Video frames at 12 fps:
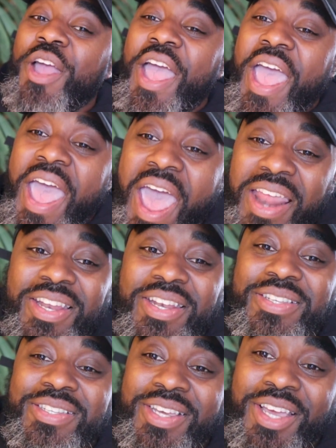are at in
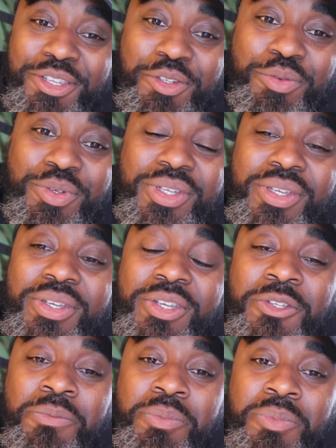this country,
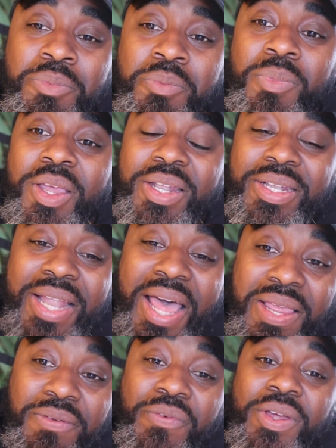
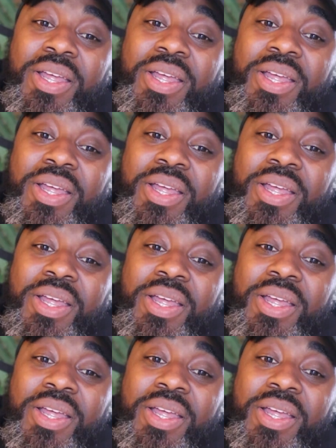life